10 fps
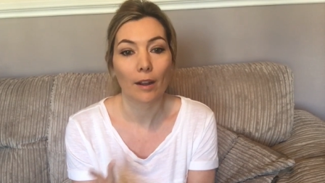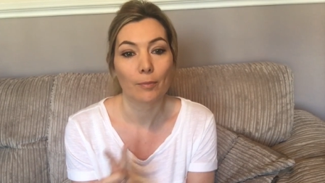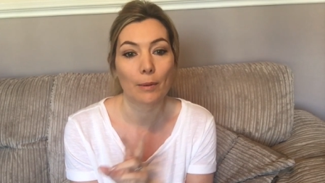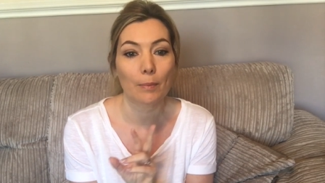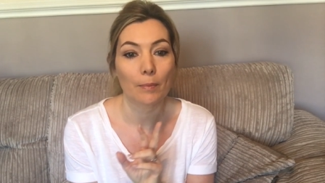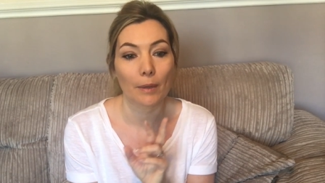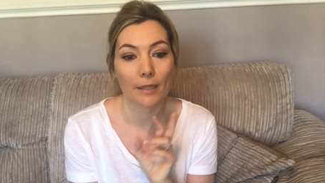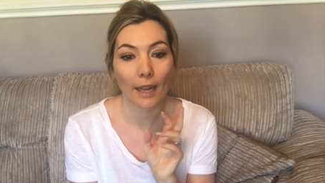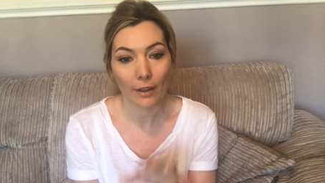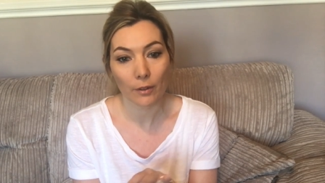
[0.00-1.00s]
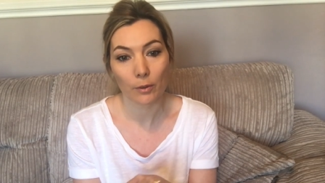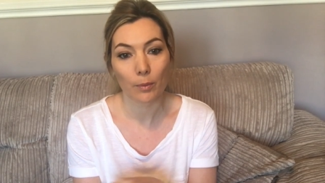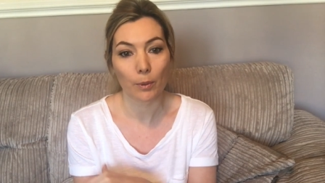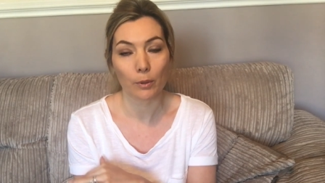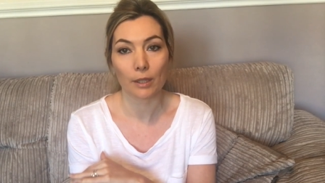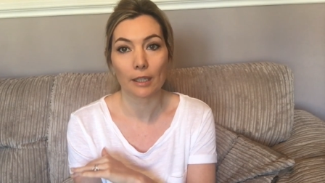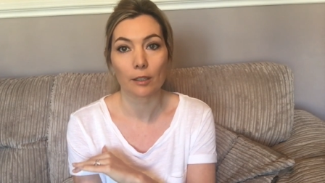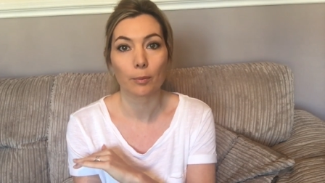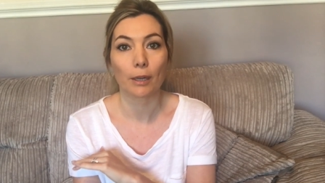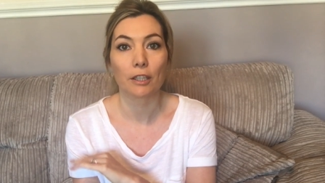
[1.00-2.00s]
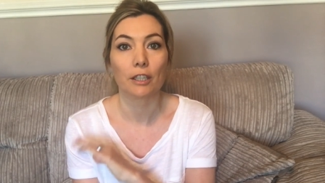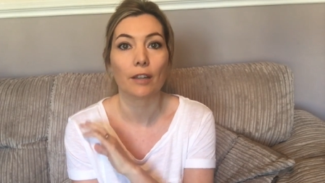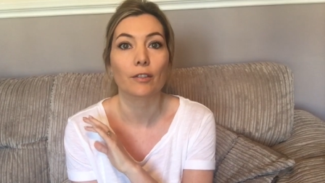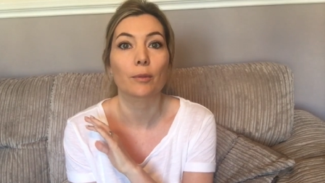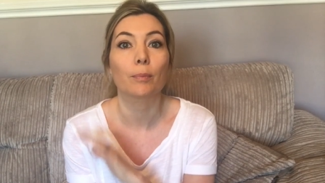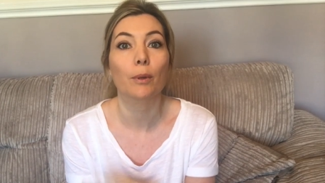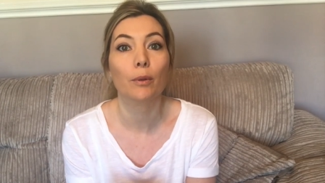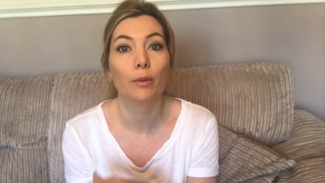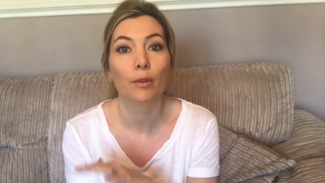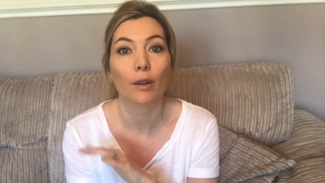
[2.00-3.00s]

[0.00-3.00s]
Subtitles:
I've been diagnosed with postnatal depression after both